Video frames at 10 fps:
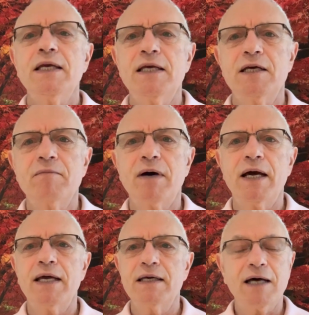in
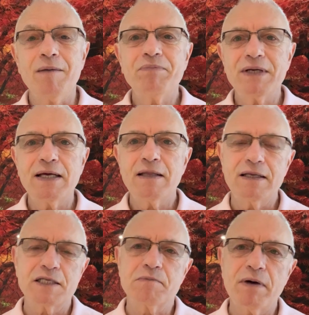my company
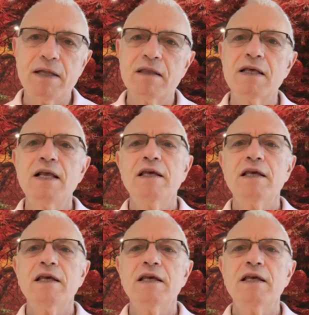this month.